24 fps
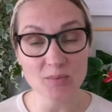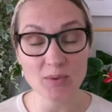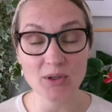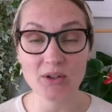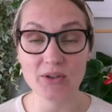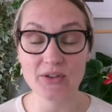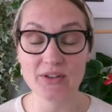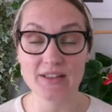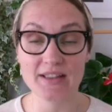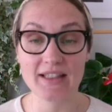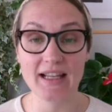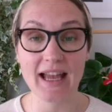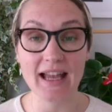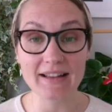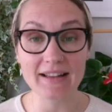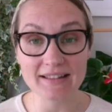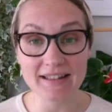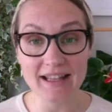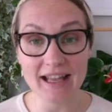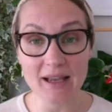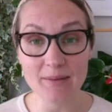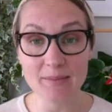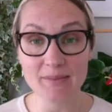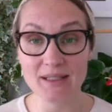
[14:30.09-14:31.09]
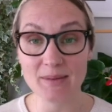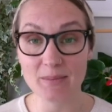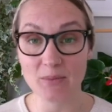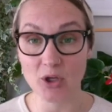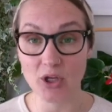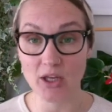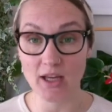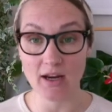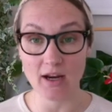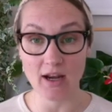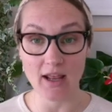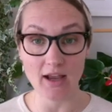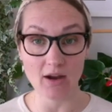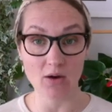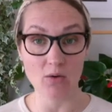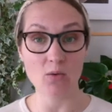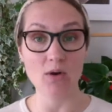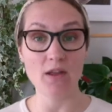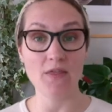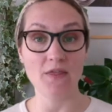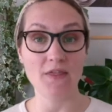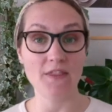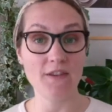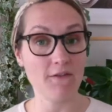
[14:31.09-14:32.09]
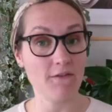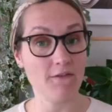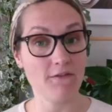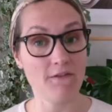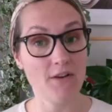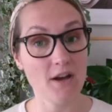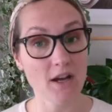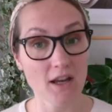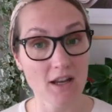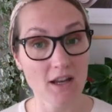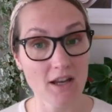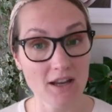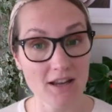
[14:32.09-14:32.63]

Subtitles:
because at times I'm going like, what the fuck?